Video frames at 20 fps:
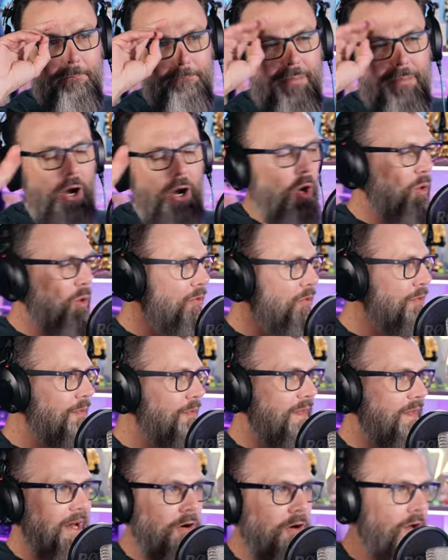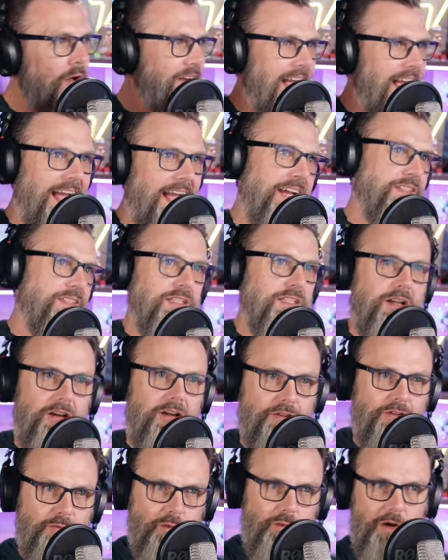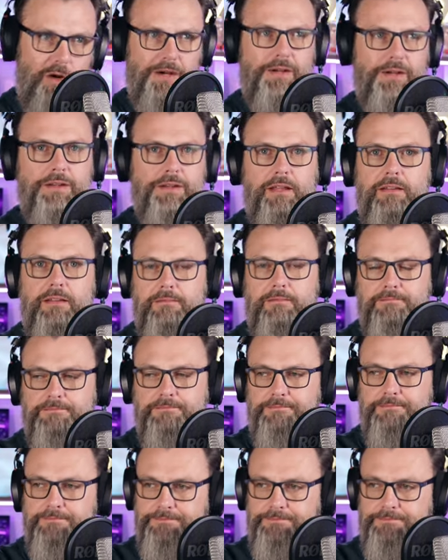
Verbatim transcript: They're both there on Ascon one